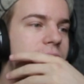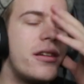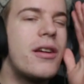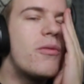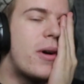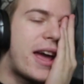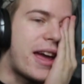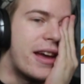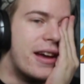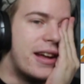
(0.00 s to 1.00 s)
No
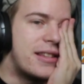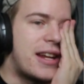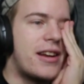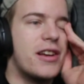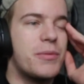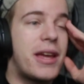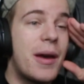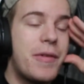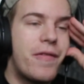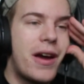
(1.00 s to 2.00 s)
way. It's ten dollars. We
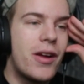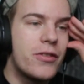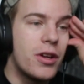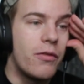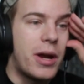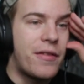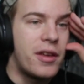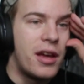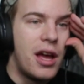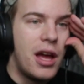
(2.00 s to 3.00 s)
can't be five dollars up. We have
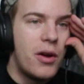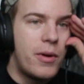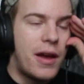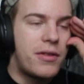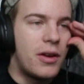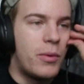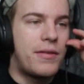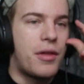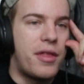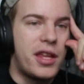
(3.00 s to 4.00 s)
to. We have to. We
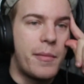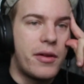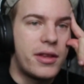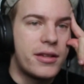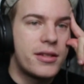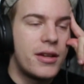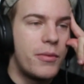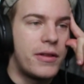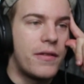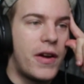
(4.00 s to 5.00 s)
have to think about this.
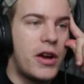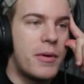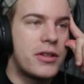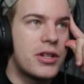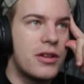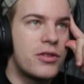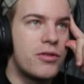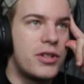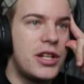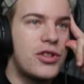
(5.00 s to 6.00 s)
We have to very much
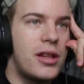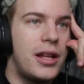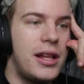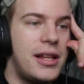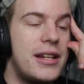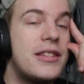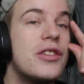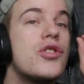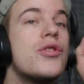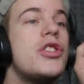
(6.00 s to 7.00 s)
strategically to
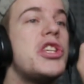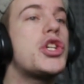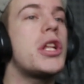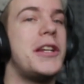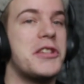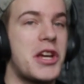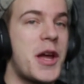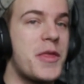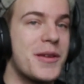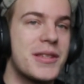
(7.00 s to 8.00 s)
strategically
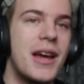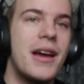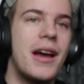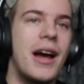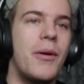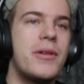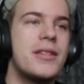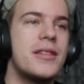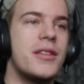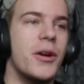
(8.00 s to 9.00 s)
design this. Uh, what does
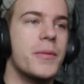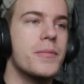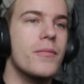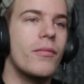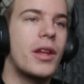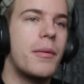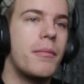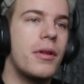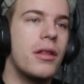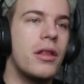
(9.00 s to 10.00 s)
this do?
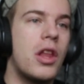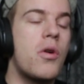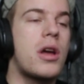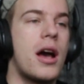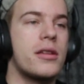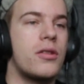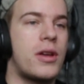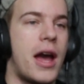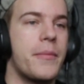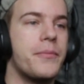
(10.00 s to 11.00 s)
Low cost. Okay.